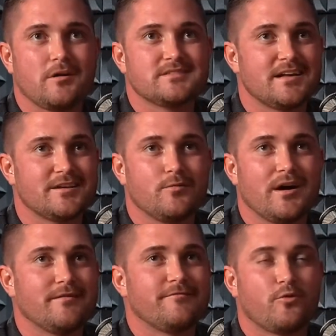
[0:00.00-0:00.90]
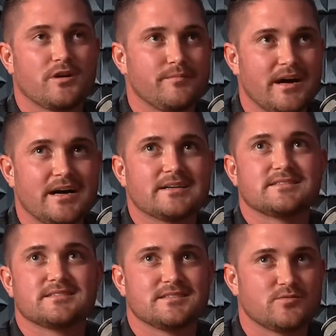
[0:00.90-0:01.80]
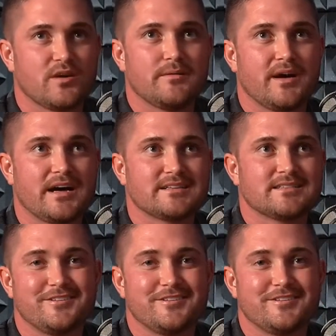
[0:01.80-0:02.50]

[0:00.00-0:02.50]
I'll tell you what, $40, $20,